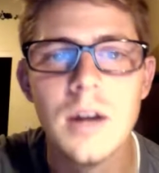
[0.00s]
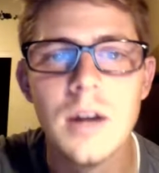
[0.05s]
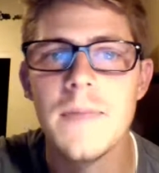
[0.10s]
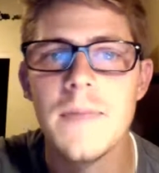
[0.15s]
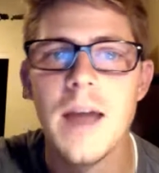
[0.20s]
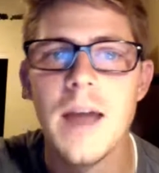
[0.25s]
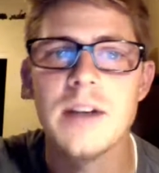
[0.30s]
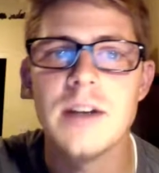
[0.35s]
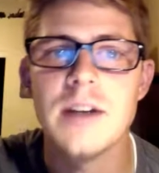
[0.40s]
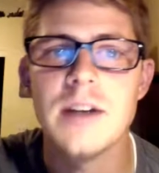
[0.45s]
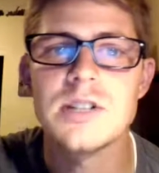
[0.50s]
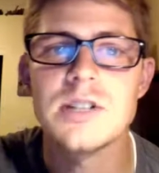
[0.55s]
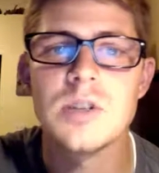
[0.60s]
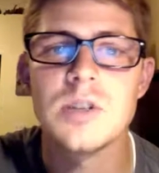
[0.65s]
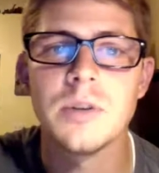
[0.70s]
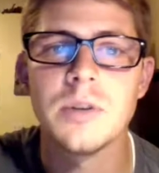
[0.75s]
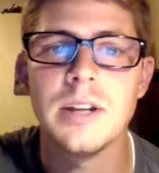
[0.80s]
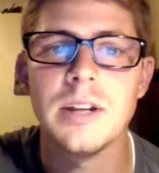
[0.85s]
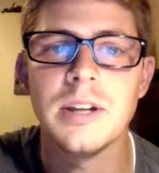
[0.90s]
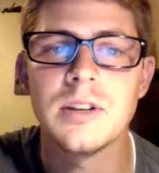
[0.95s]
I just
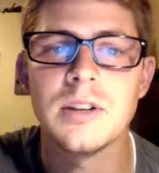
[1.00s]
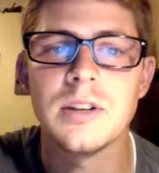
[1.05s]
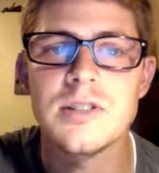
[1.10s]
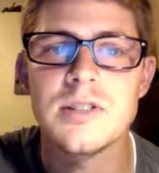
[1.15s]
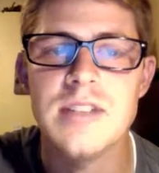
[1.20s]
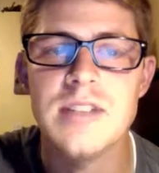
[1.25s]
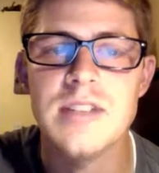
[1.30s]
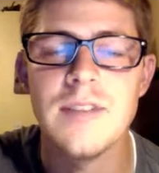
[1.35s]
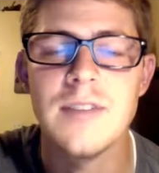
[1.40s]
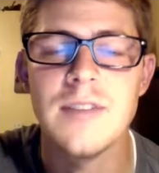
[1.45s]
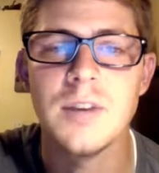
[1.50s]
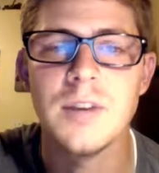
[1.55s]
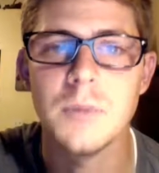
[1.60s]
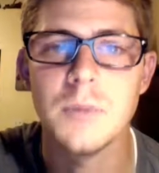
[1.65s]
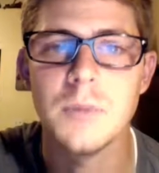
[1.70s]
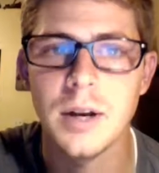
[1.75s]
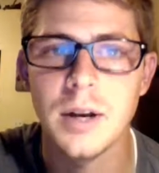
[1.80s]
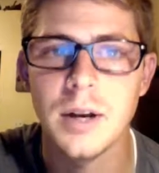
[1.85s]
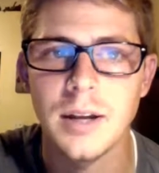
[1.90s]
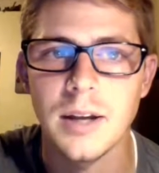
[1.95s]
don't think they're saving money.